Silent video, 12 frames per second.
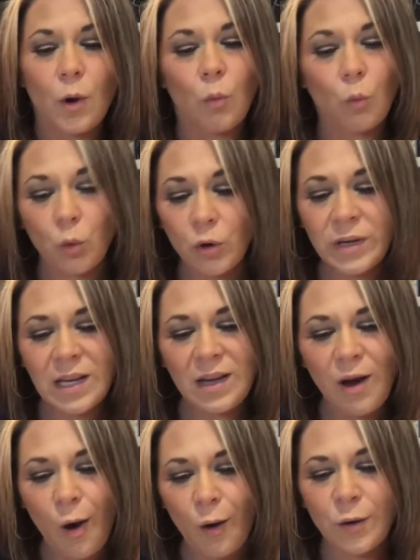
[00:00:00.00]
working
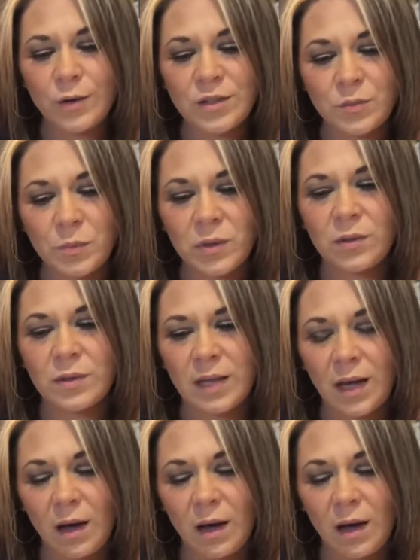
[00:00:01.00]
hard to build